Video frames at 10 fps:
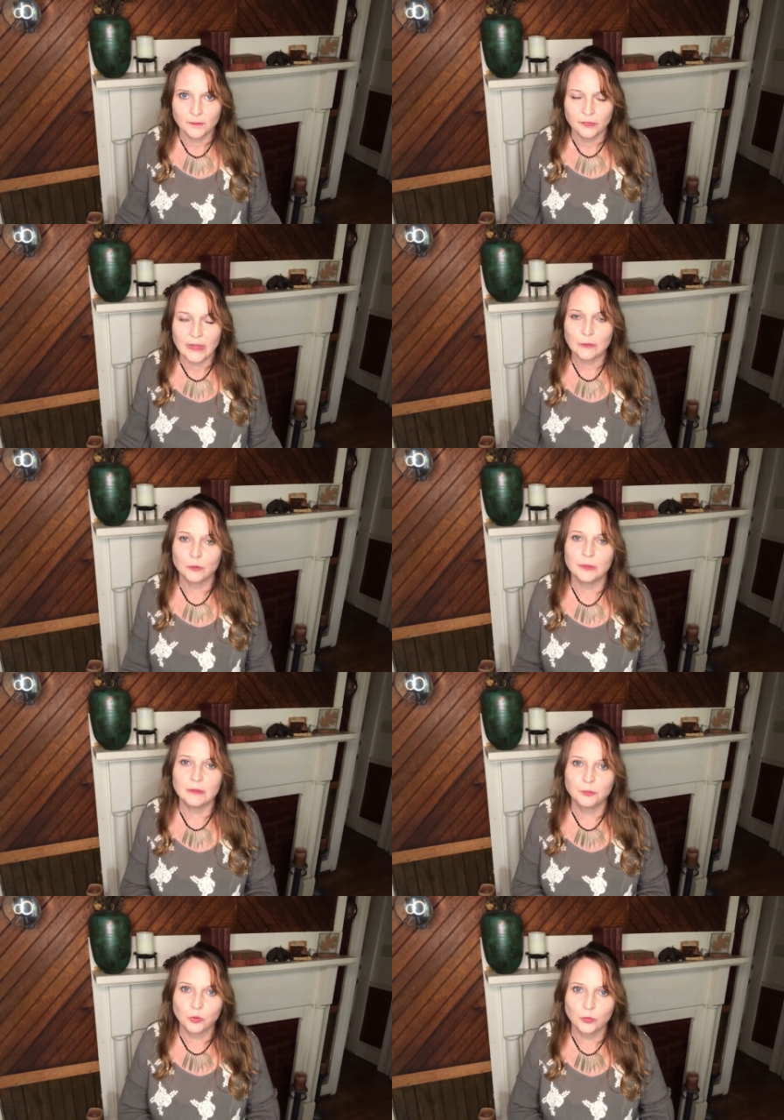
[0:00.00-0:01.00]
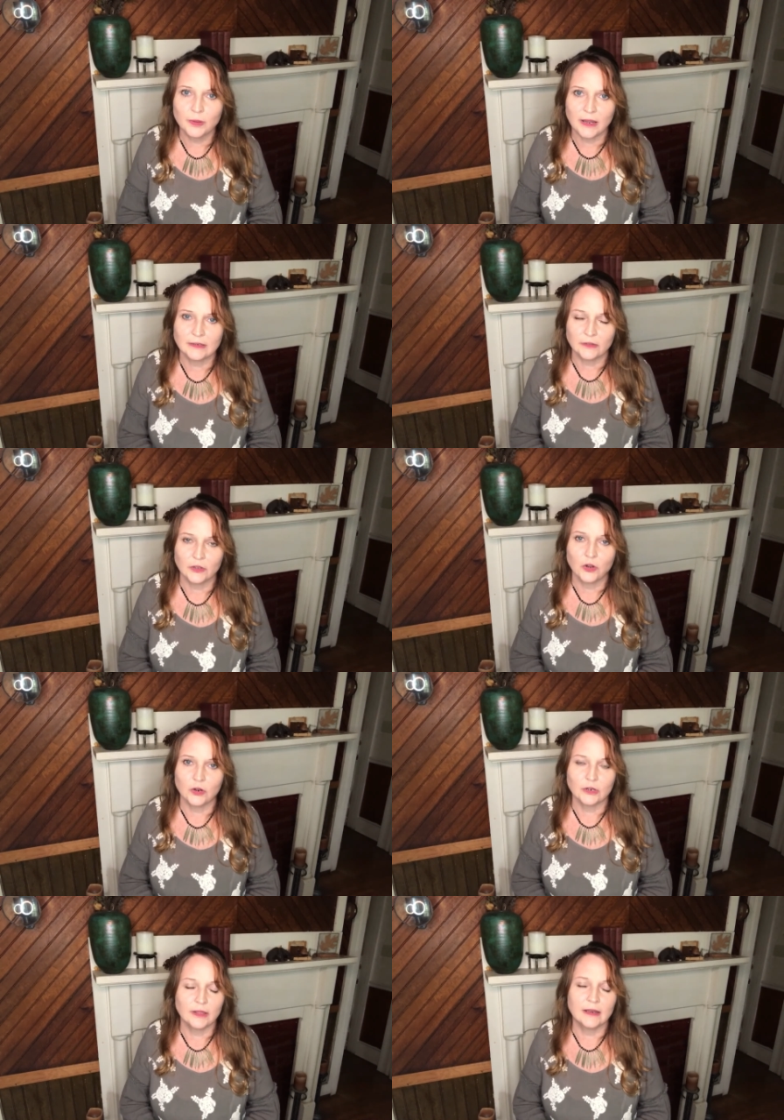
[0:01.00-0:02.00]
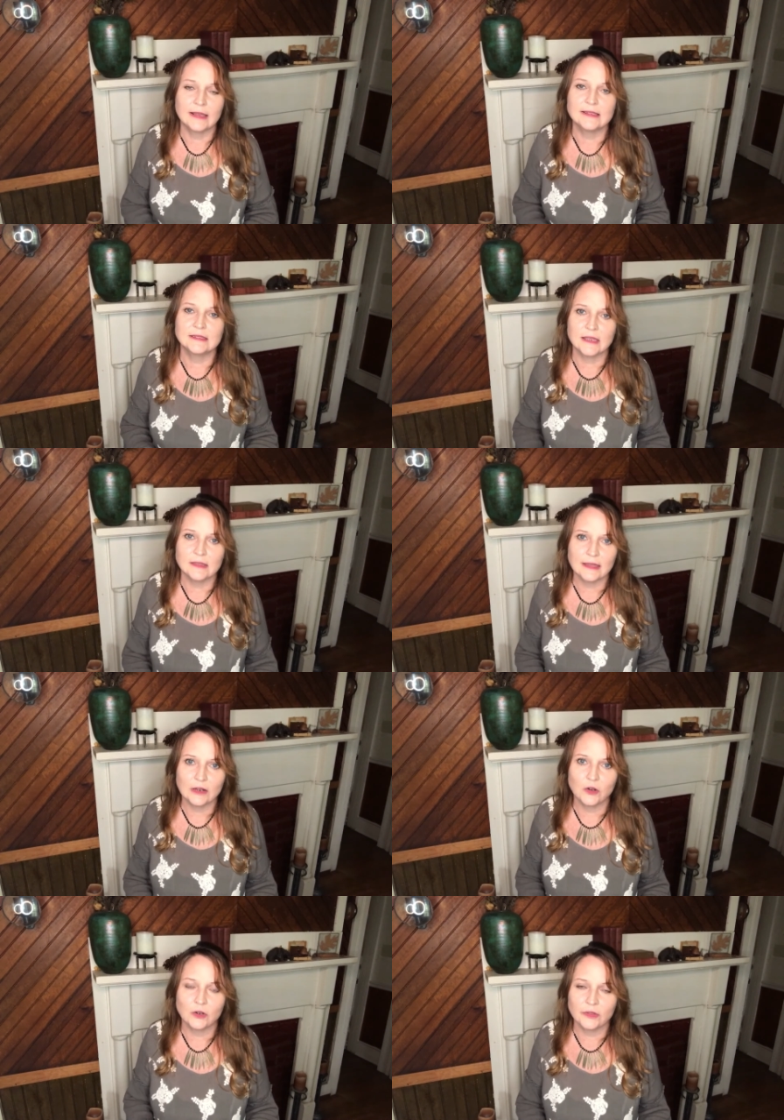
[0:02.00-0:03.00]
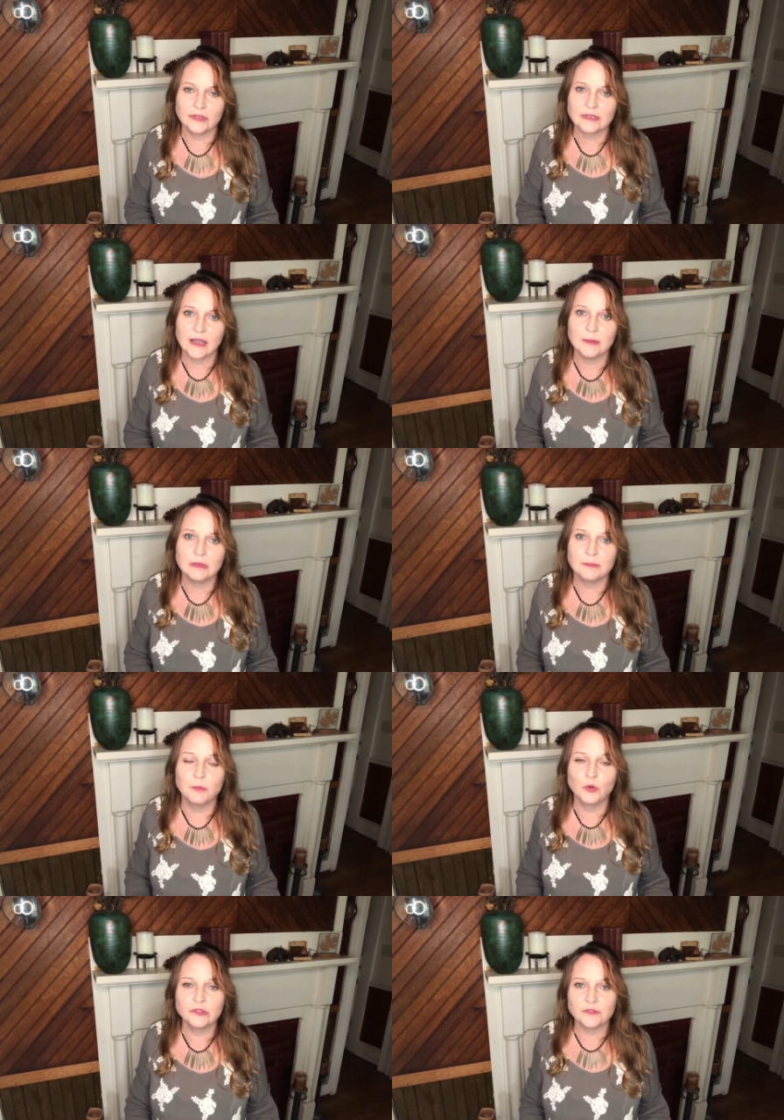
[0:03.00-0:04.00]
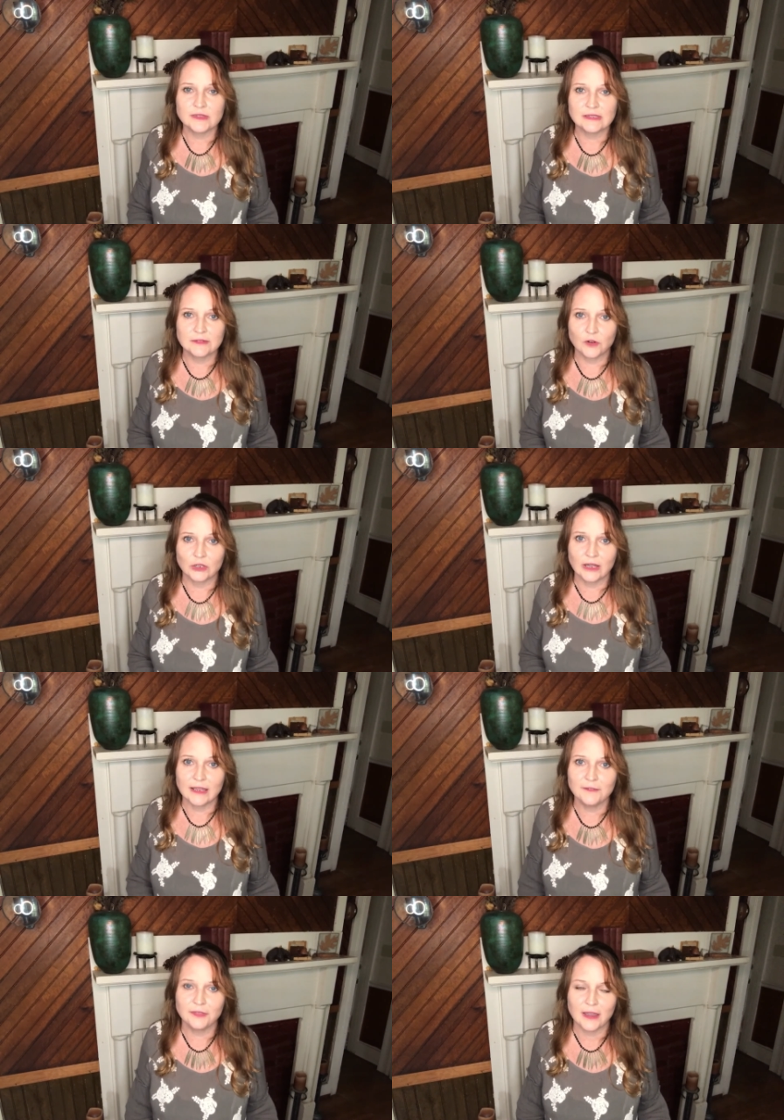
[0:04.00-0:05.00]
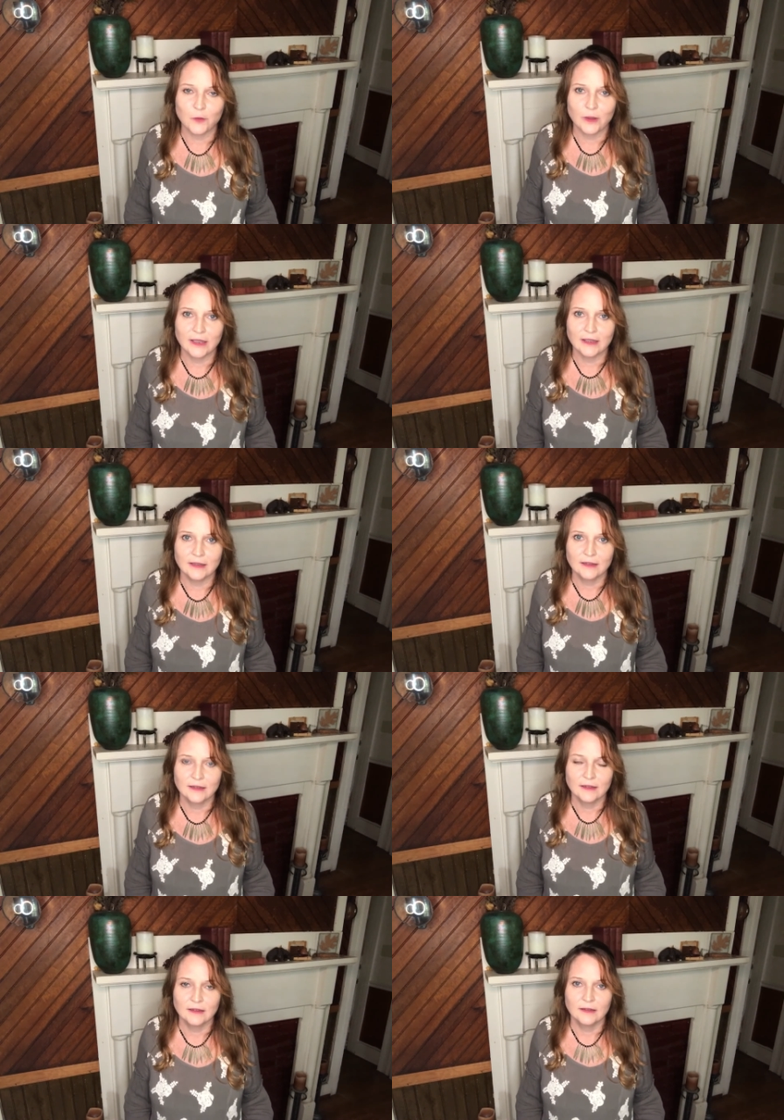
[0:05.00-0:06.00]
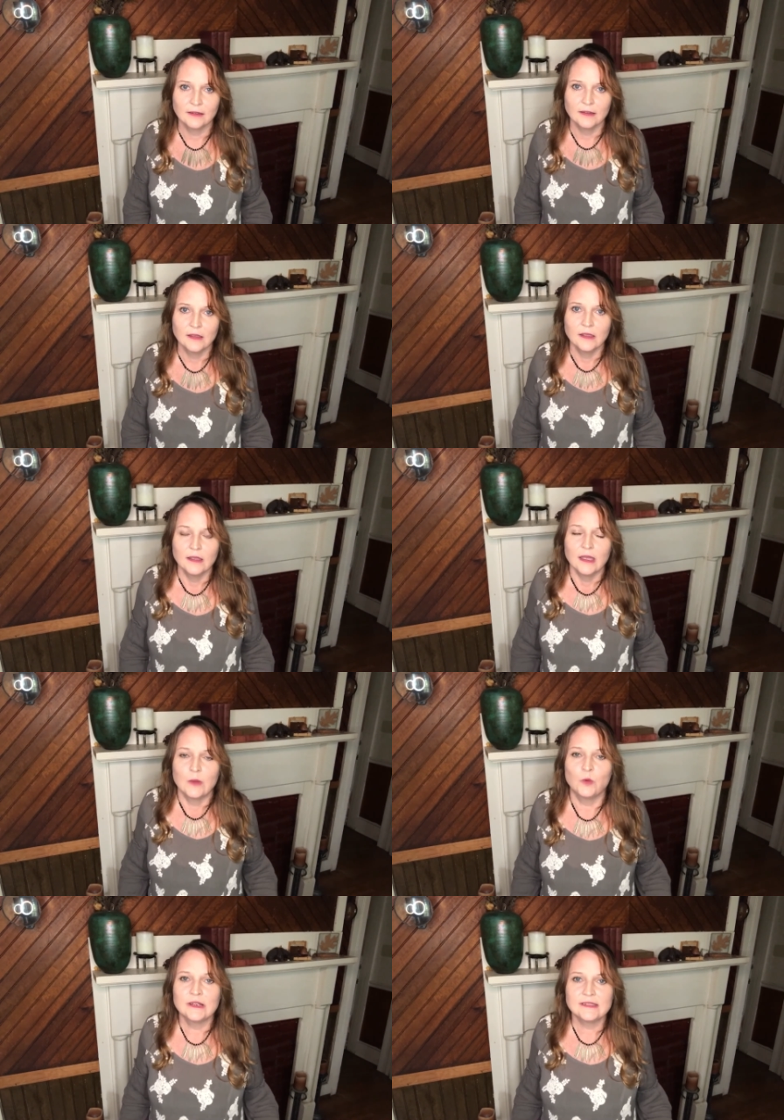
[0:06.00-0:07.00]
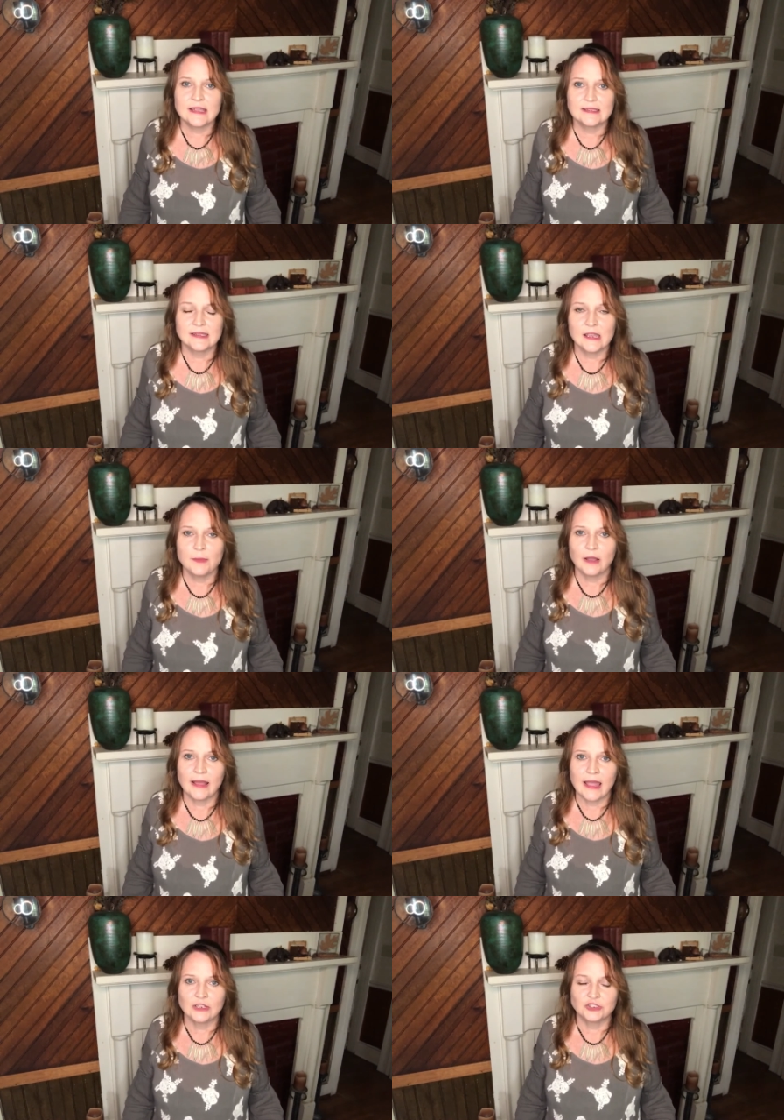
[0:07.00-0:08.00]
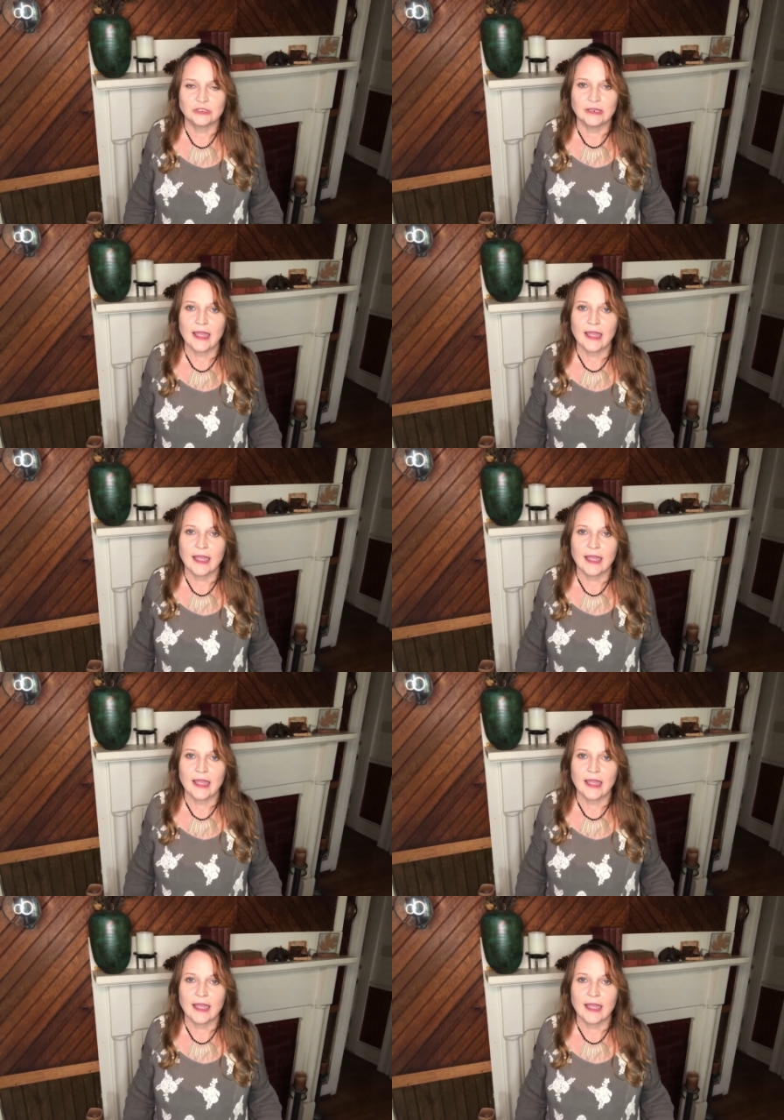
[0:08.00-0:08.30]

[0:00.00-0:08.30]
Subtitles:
They were being pulled behind on the cart. And I say that all the time, but most of us live our life that way. And what does that say about action?